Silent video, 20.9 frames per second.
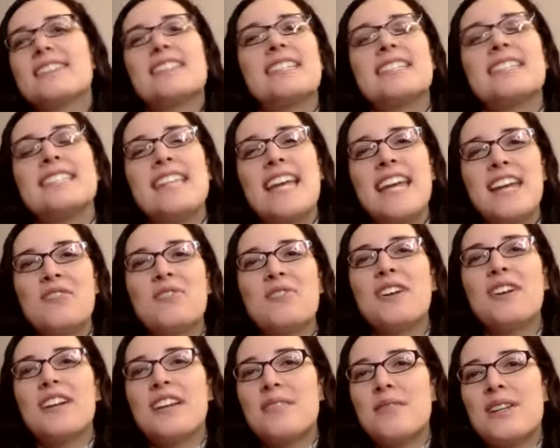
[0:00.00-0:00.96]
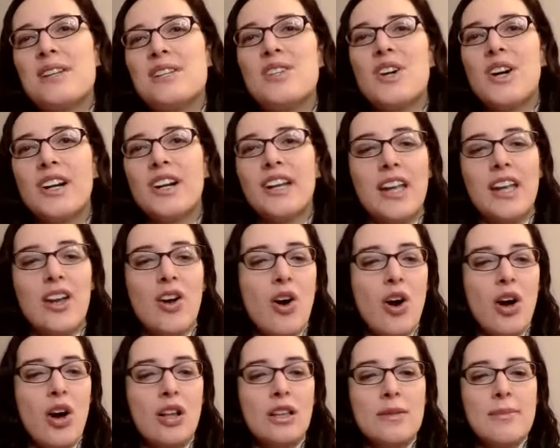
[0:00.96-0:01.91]
Today, we're going to be talking
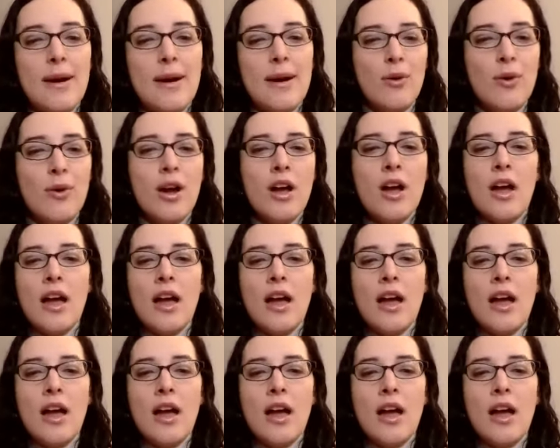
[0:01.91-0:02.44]
all about